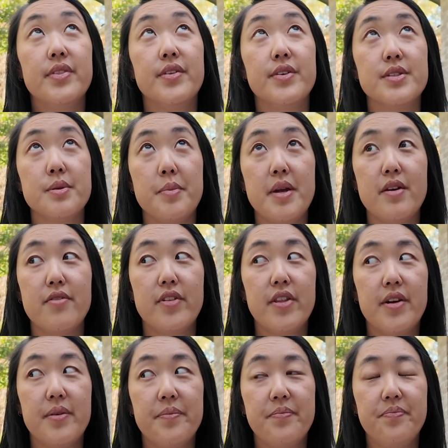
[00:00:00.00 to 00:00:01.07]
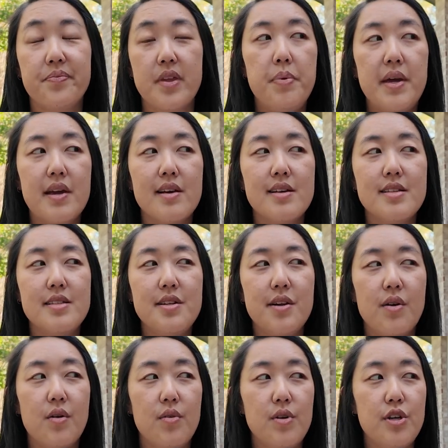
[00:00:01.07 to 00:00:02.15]
there's a bee over there. Because,
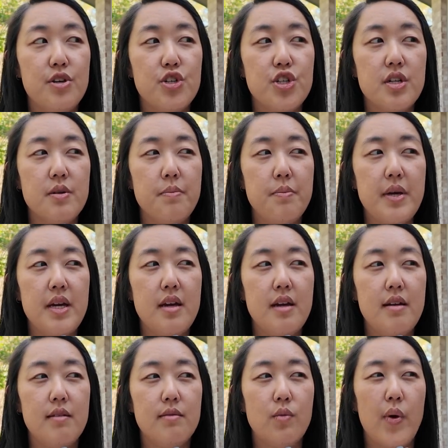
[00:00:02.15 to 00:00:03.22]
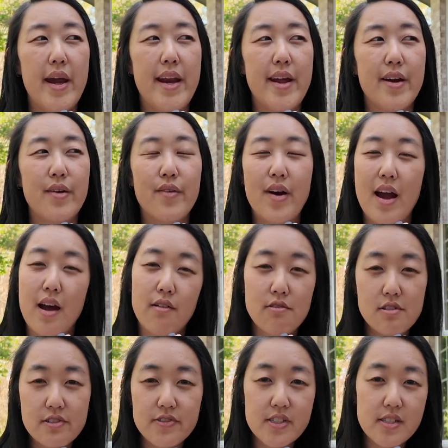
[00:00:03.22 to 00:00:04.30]
you shouldn't be waiting
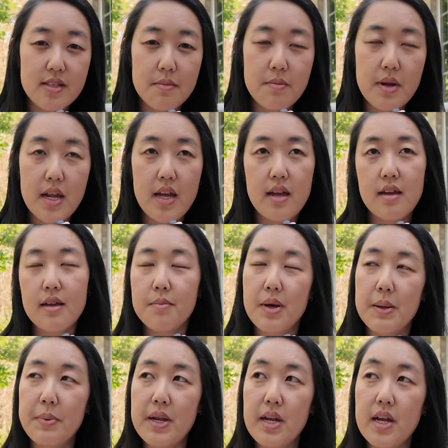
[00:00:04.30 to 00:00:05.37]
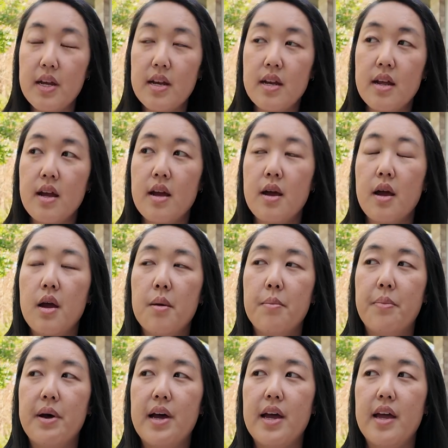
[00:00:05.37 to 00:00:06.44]
around for somebody, in my opinion.
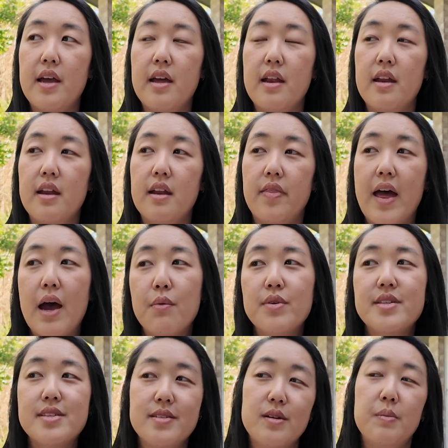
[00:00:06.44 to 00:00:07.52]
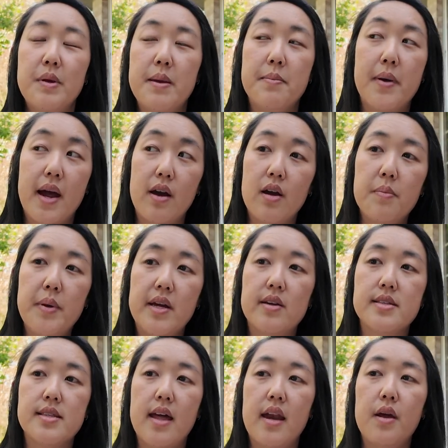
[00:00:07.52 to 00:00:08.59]
But that would still be better,
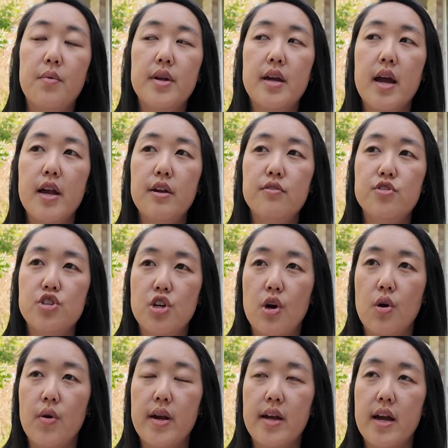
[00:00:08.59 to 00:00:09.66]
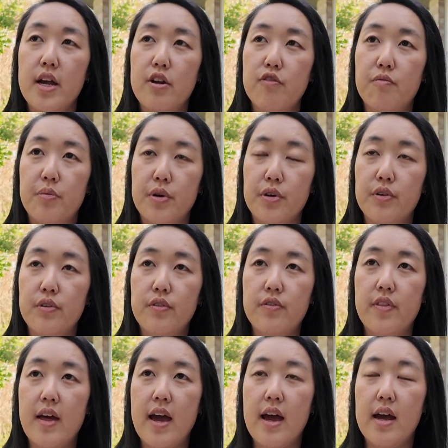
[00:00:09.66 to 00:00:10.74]
because then it would kind of show and kind of
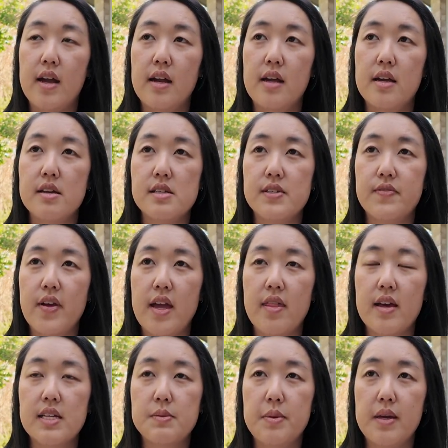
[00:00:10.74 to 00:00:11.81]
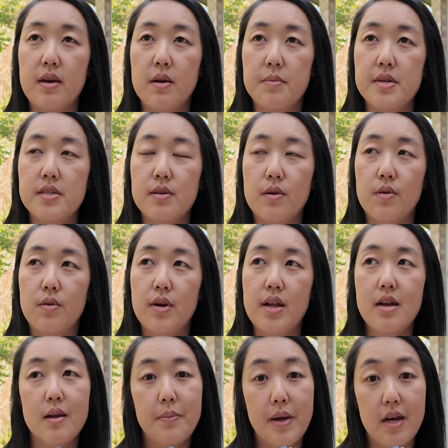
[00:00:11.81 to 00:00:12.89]
prove that his faith has become his own,
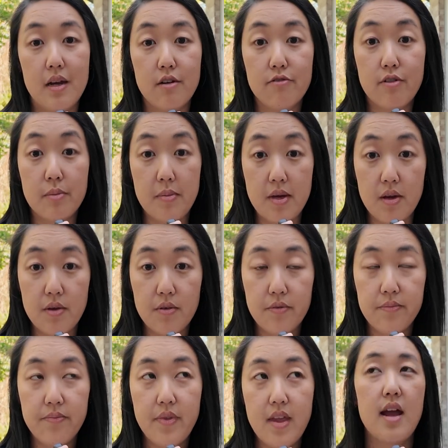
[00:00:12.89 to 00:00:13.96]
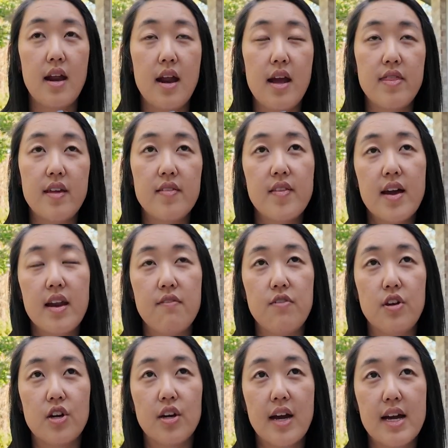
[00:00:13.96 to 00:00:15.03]
independent from you. And I think that
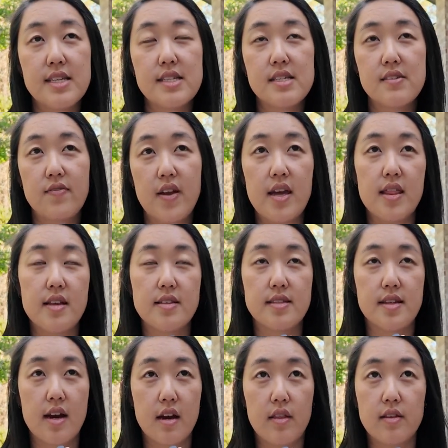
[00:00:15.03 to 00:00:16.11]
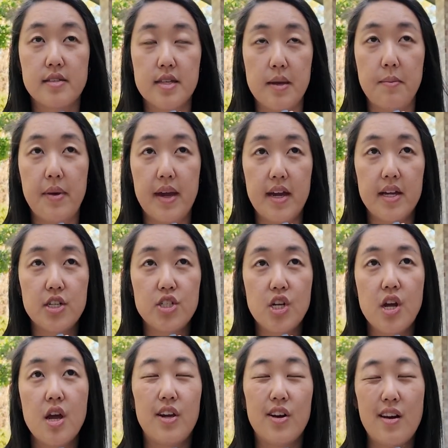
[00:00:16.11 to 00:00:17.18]
if your guys' faith is not on the same page,
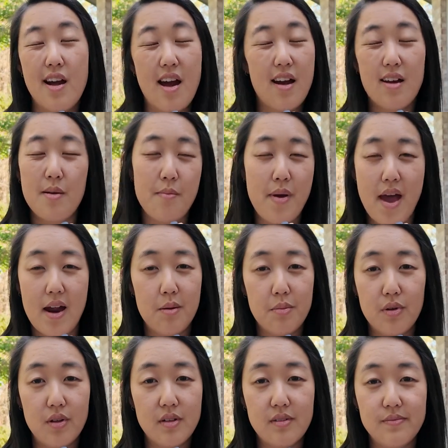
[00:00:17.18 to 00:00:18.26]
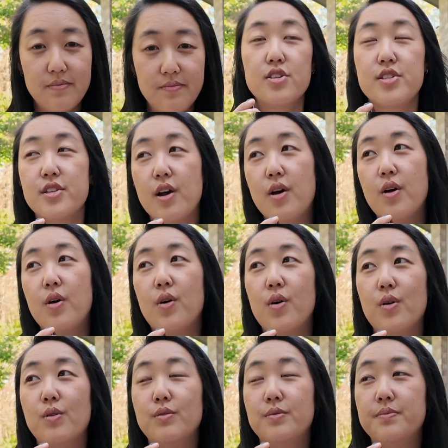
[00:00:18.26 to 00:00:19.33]
you're not compatible.
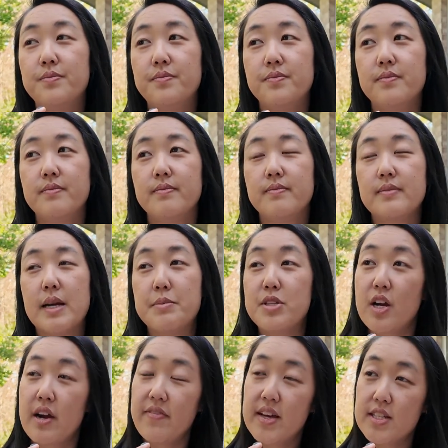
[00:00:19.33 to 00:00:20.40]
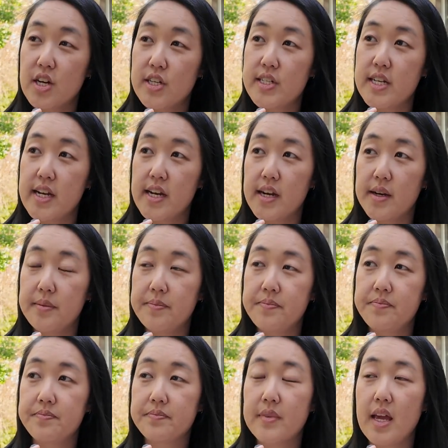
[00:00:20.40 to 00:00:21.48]
So I'm sorry if that's hard to hear.
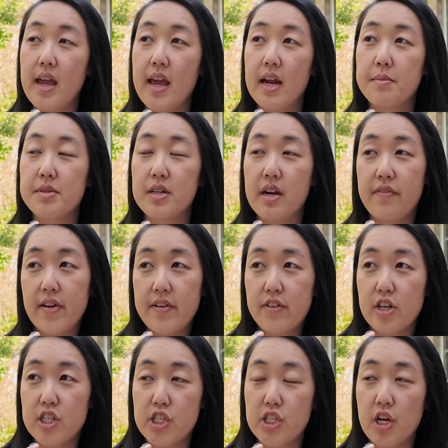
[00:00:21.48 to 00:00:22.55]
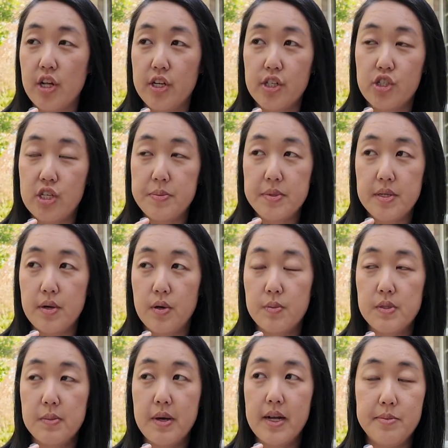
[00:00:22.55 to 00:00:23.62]
And I'm sorry if I've crushed all your dreams and
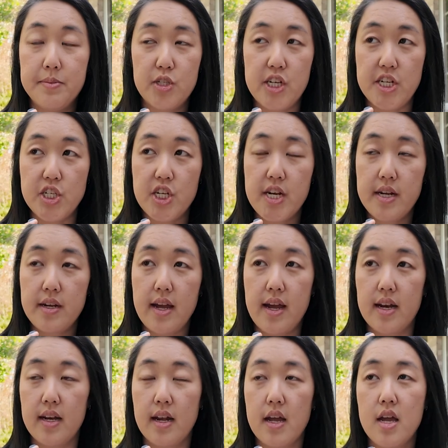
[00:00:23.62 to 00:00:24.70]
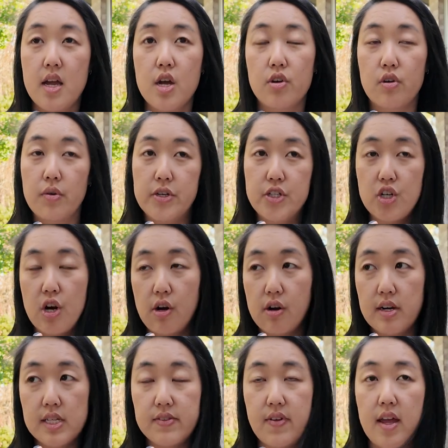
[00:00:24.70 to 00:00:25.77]
hopes him changing and growing stronger
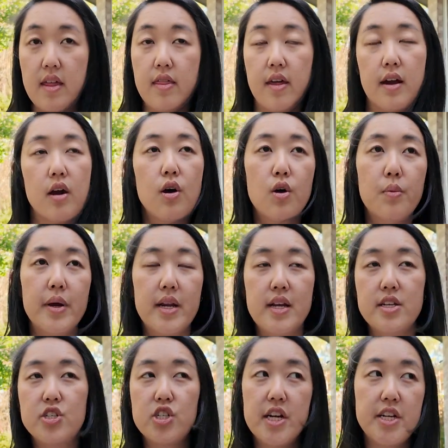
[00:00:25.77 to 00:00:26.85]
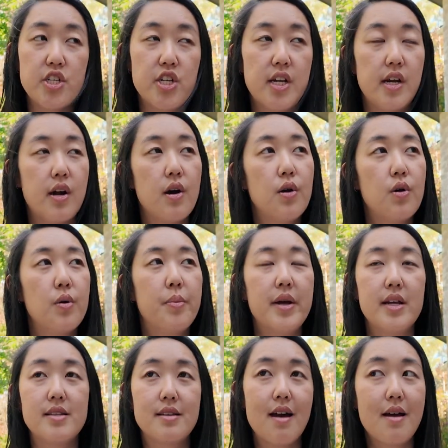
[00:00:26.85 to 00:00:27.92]
in his faith. Like, oh, but he's changing. Oh,
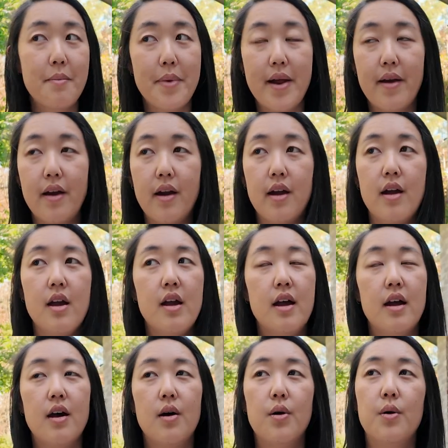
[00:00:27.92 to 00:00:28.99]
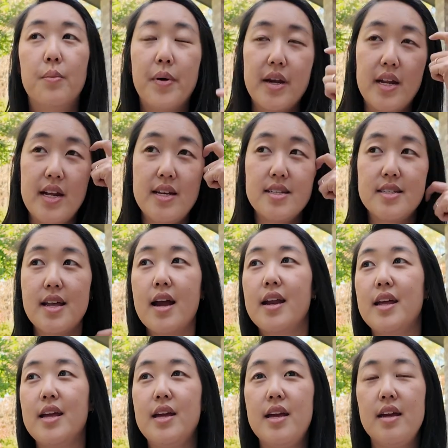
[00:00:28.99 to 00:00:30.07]
but it's gotten better. Oh, but he
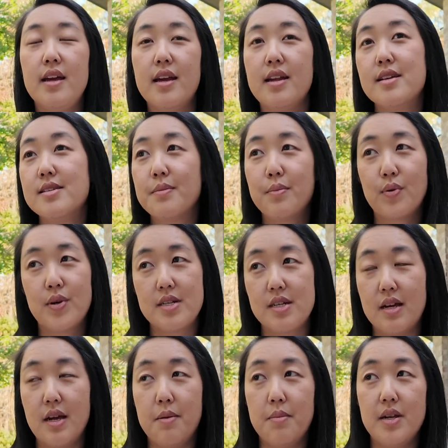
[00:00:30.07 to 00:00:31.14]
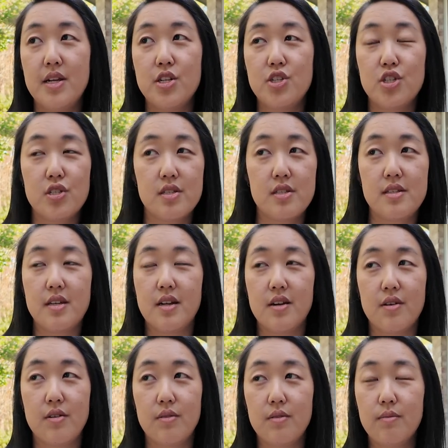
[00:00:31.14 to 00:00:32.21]
said it is important to him, and it's just,
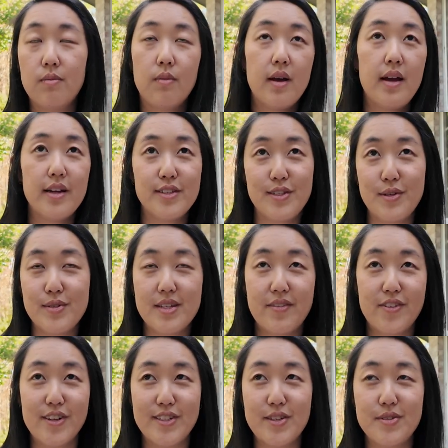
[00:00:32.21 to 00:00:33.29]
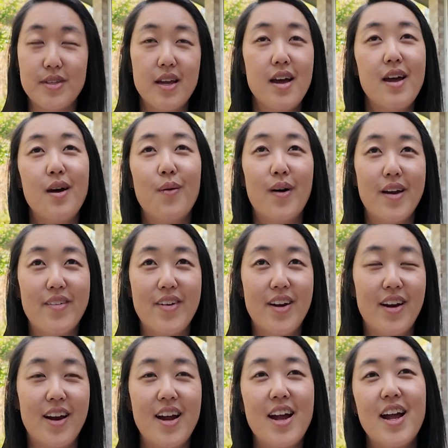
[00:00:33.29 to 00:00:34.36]
excuse after excuse,
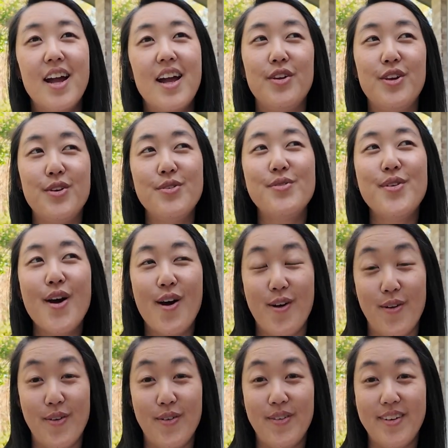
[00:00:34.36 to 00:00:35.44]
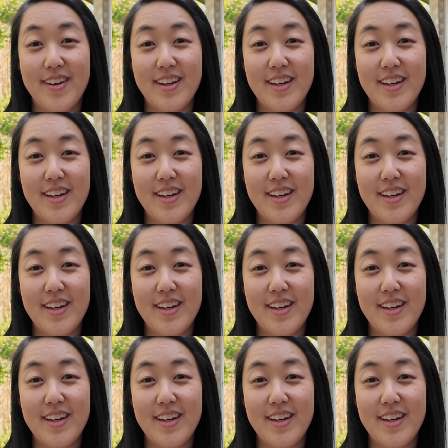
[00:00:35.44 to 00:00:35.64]
whatever. You know